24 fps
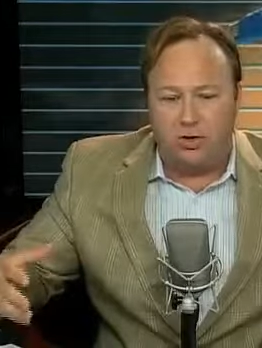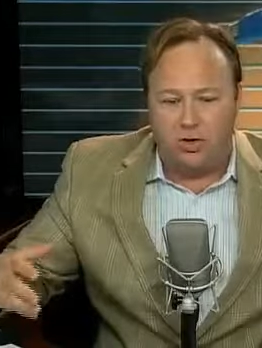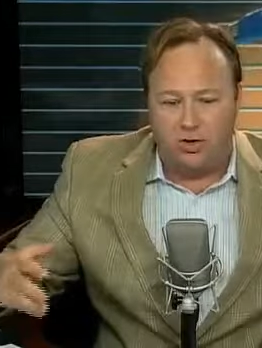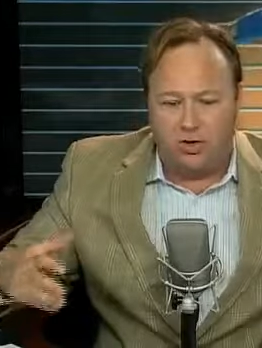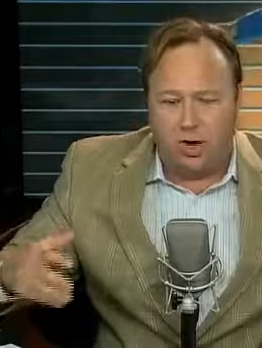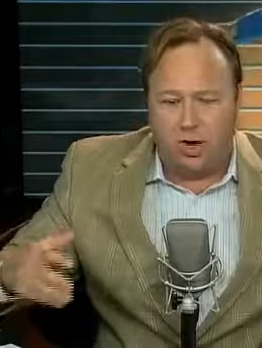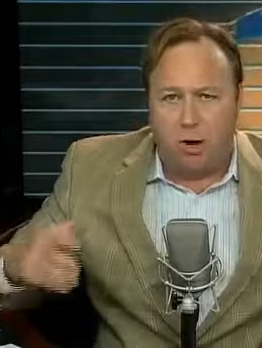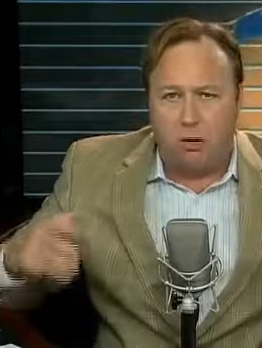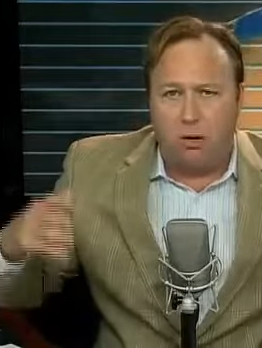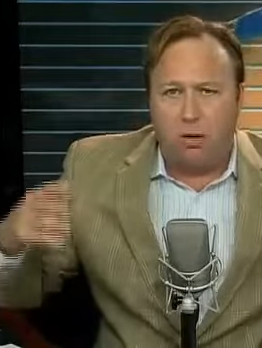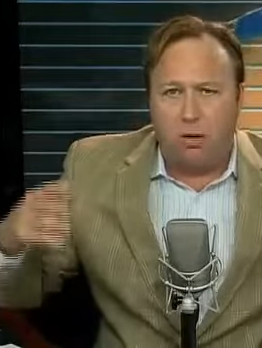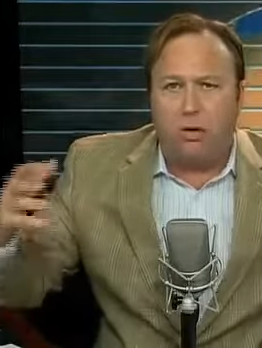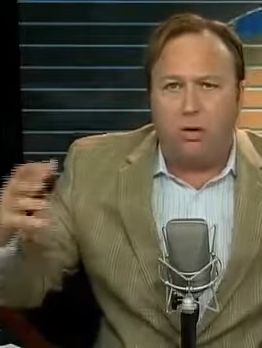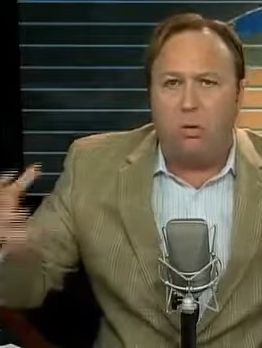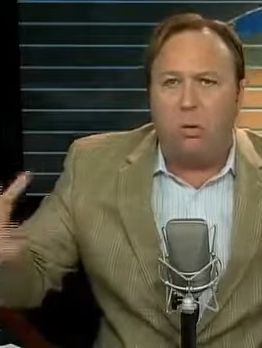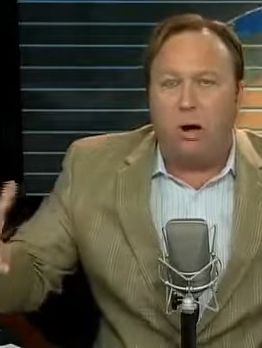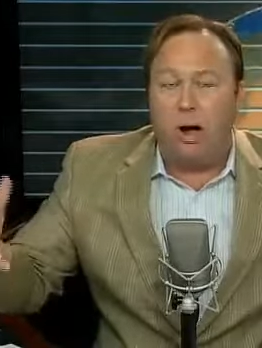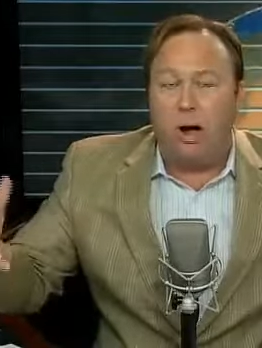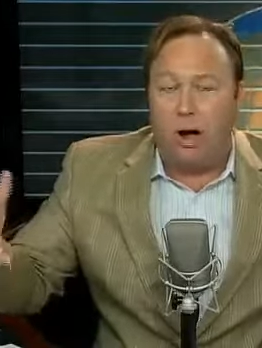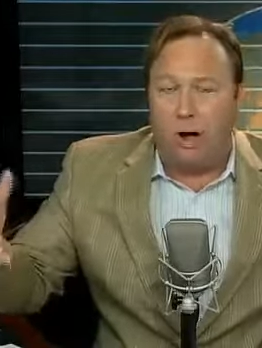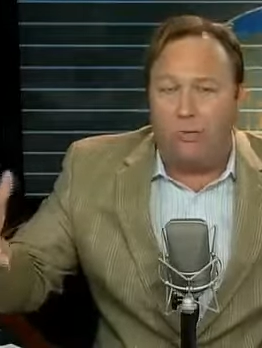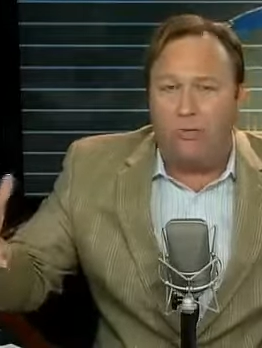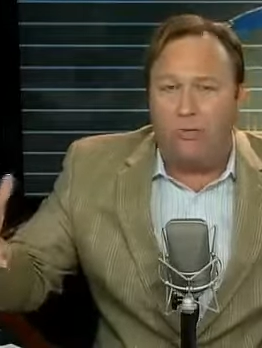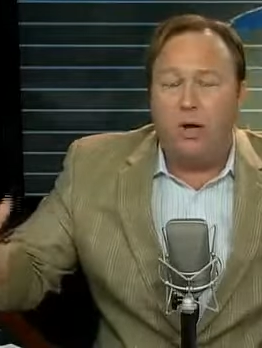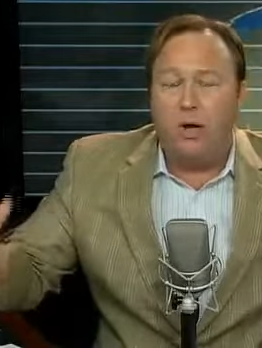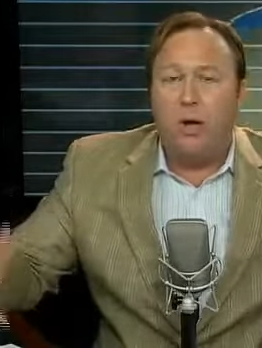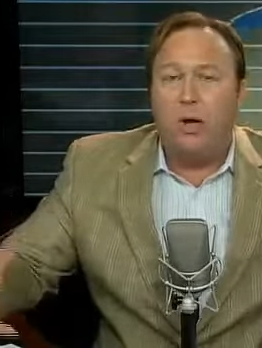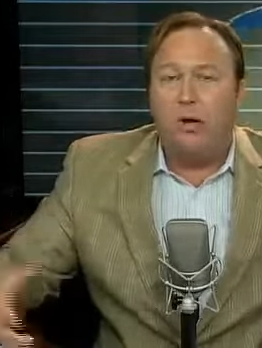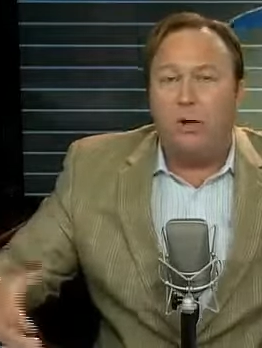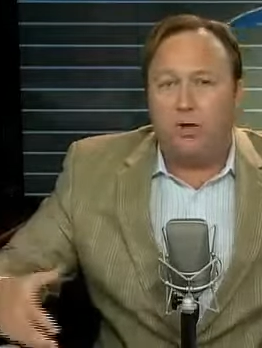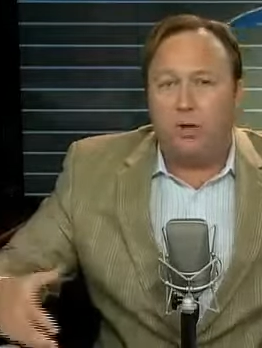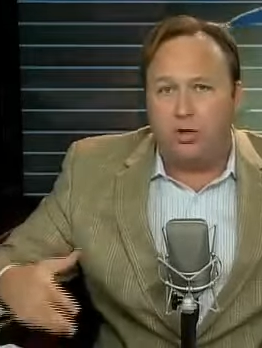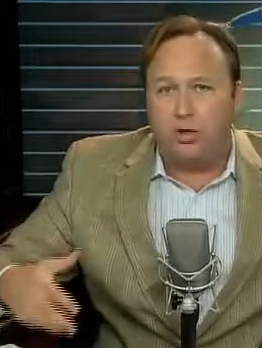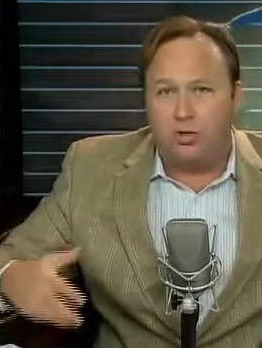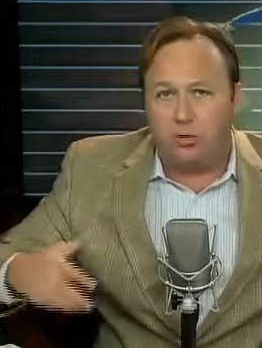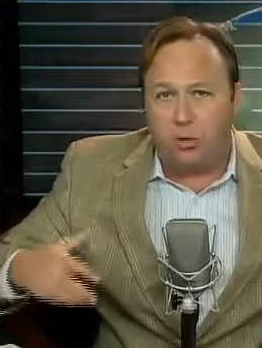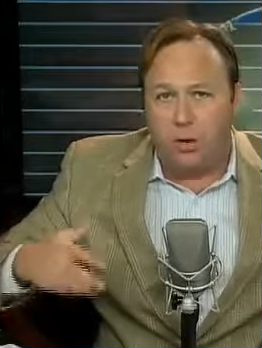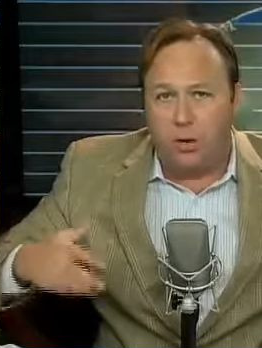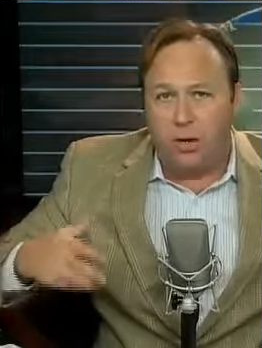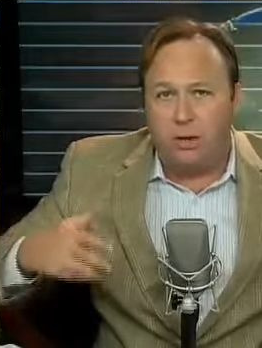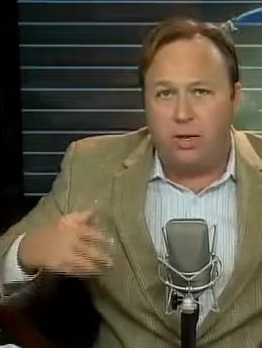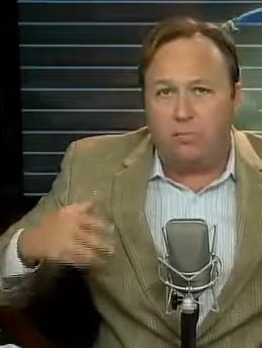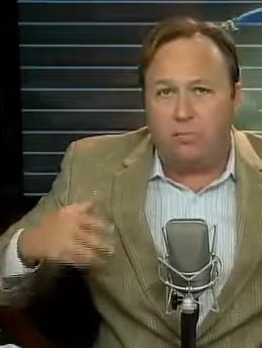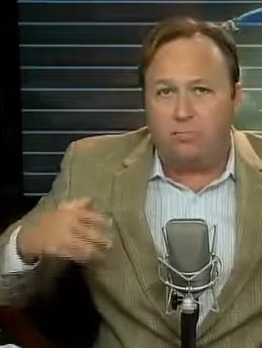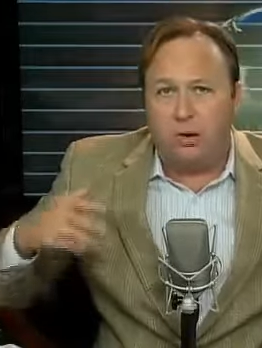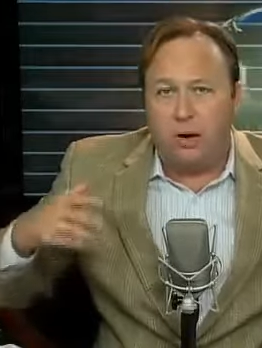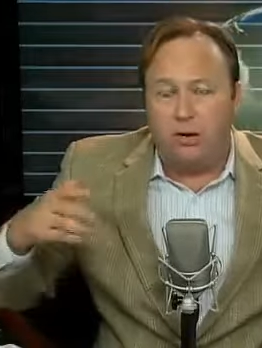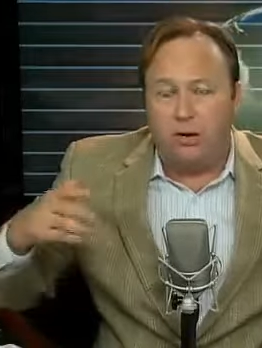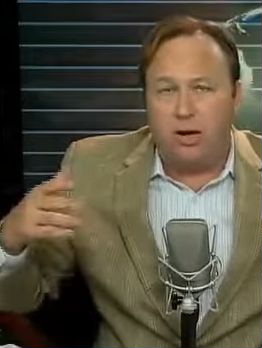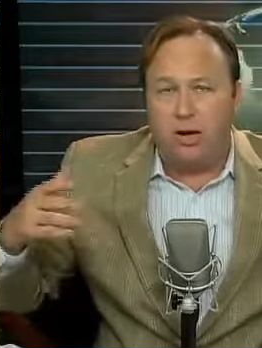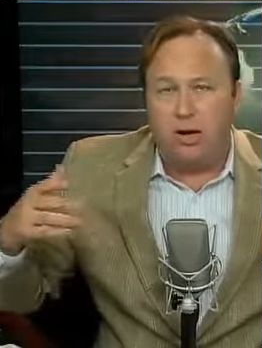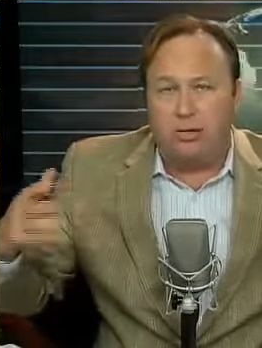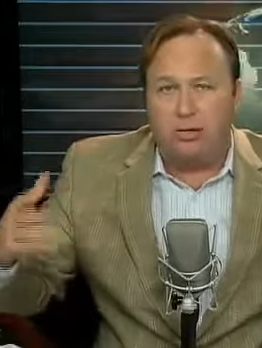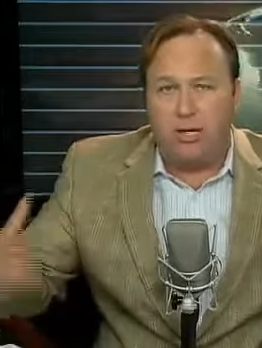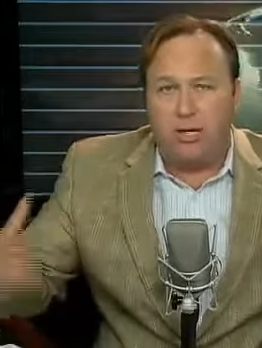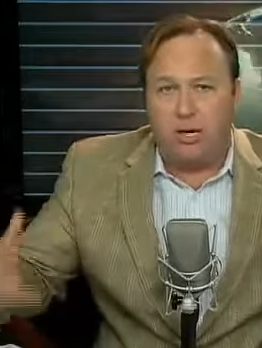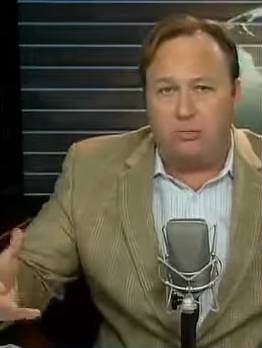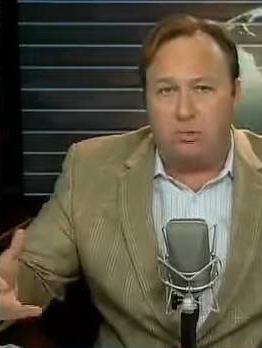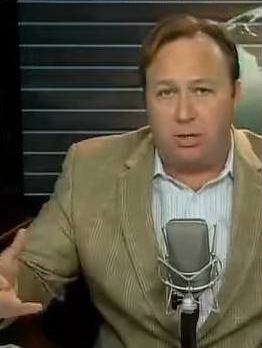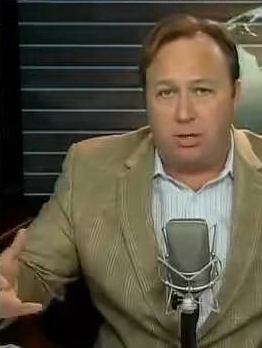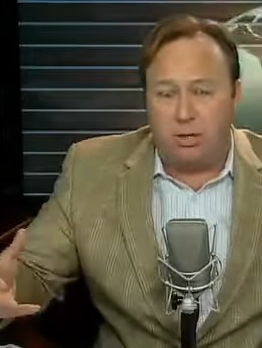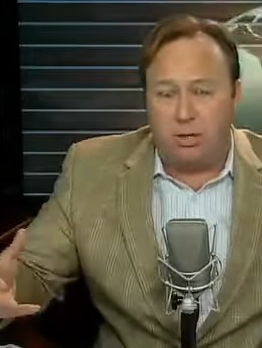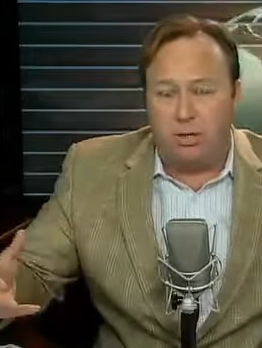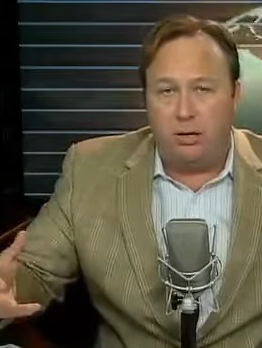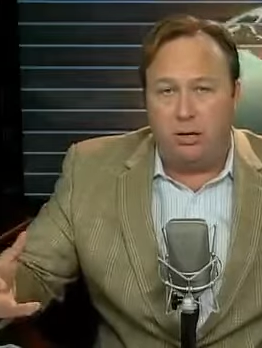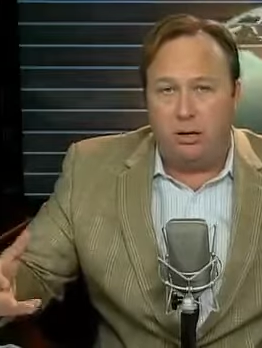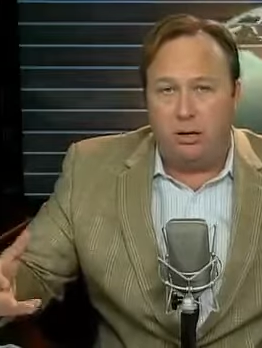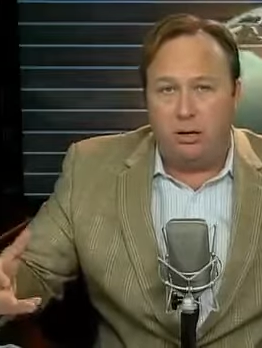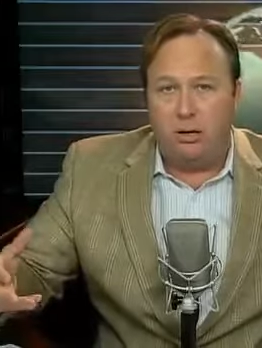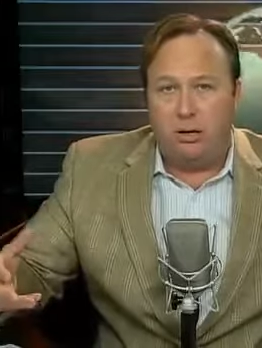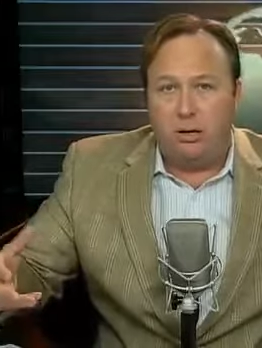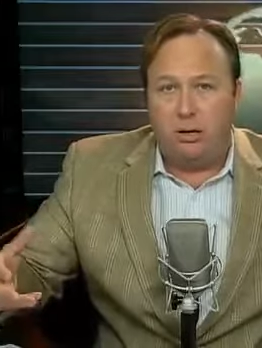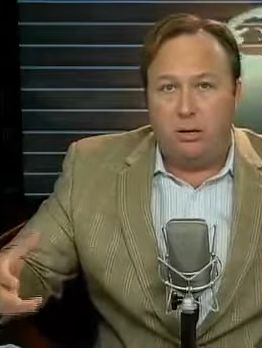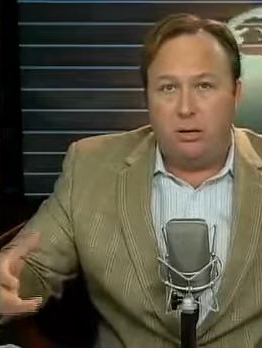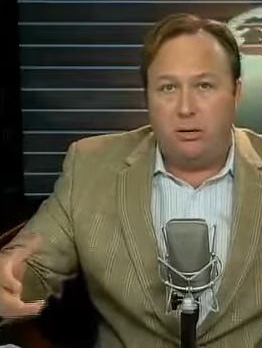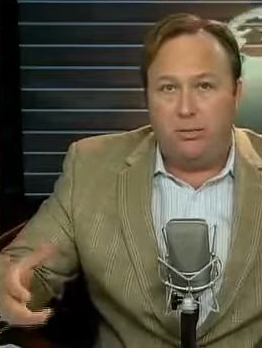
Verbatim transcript: stolen the wealth, destroyed the productivity,